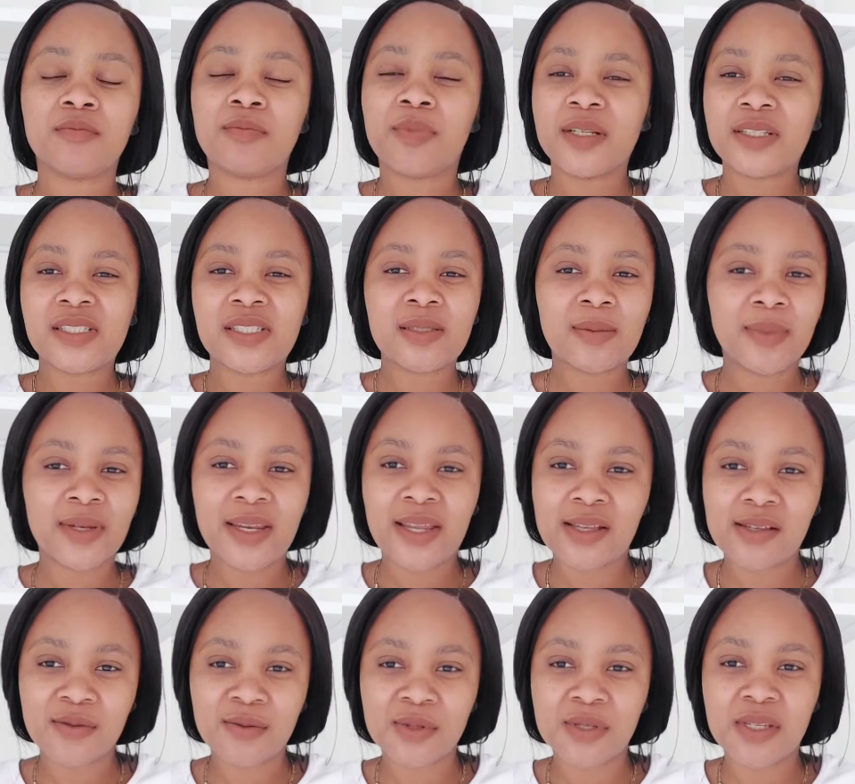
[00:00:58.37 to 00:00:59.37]
But somebody
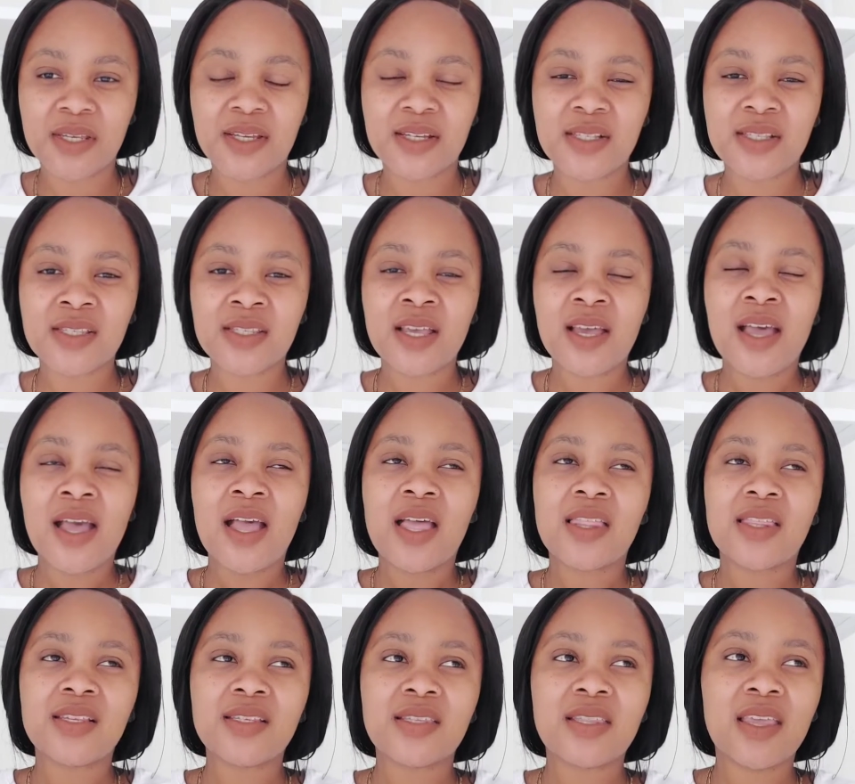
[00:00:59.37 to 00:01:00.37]
has to say it.
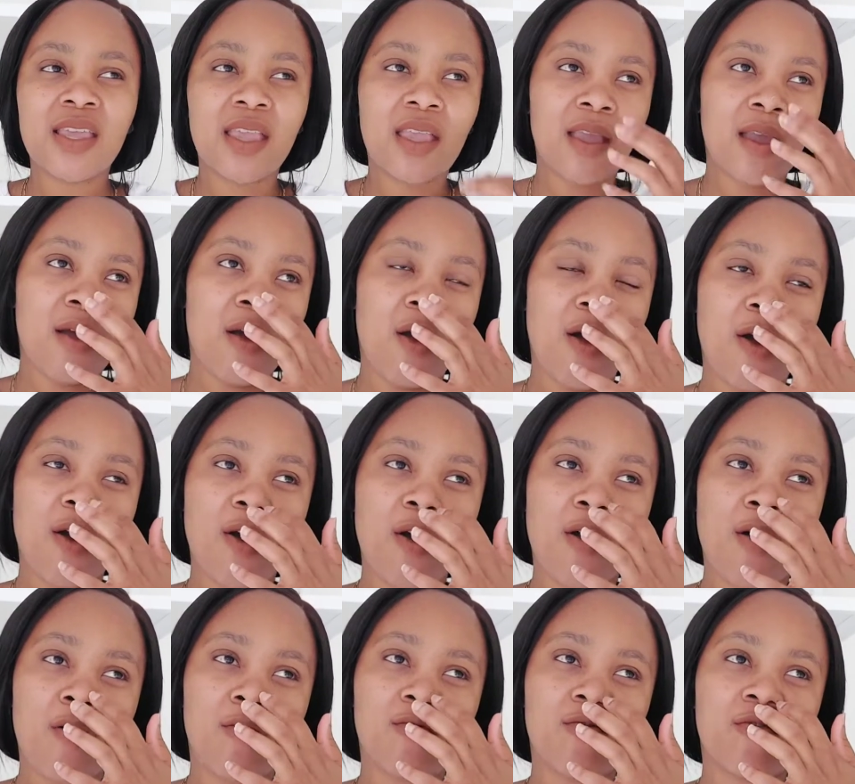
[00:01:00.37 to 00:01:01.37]
This thing
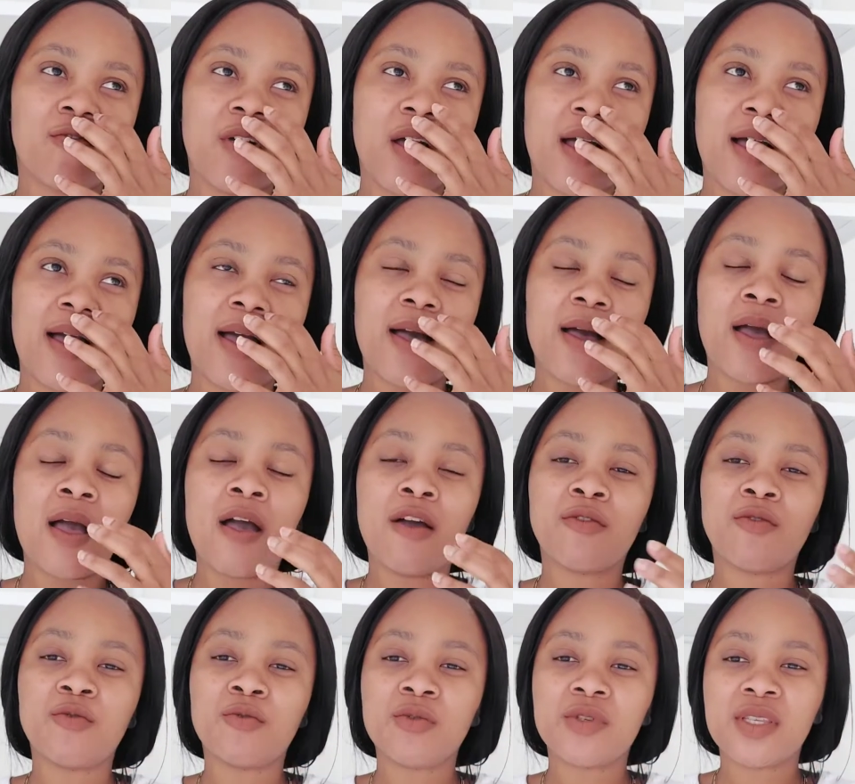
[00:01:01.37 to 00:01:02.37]
of
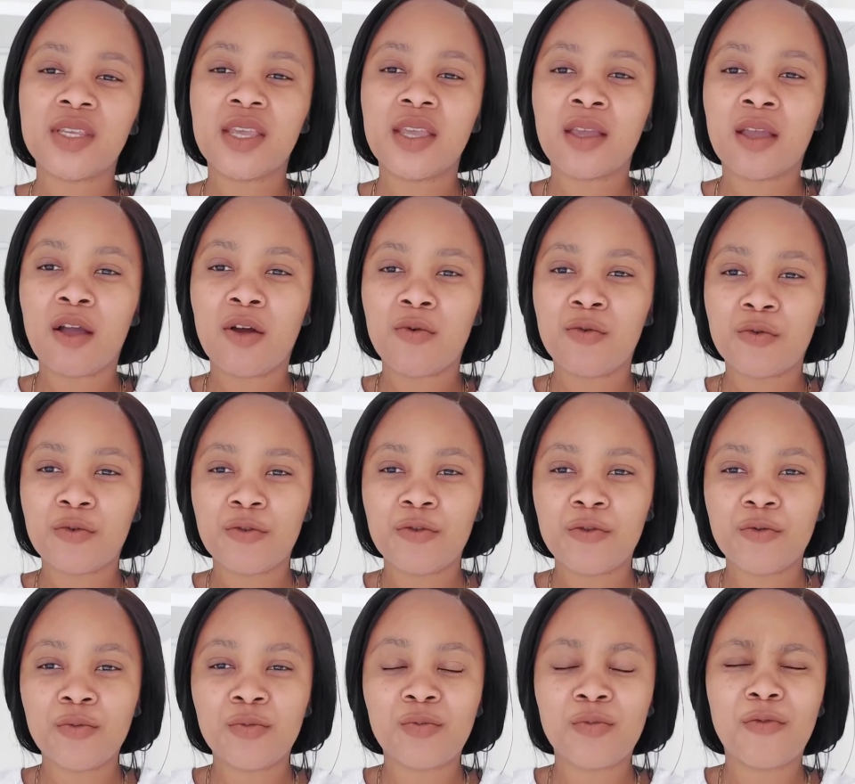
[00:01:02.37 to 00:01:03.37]
using a
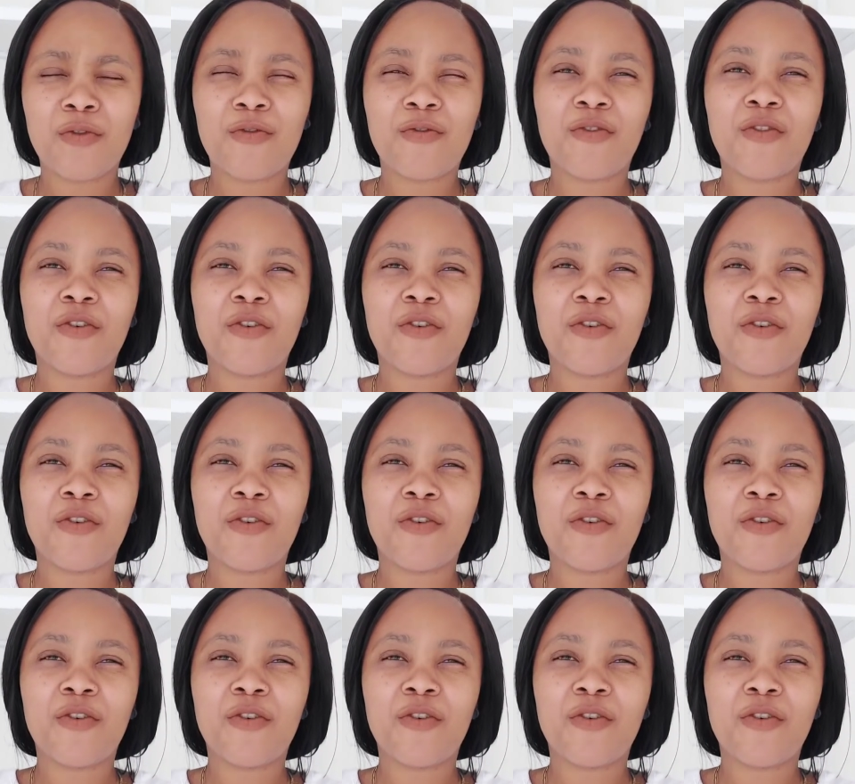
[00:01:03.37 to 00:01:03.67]
room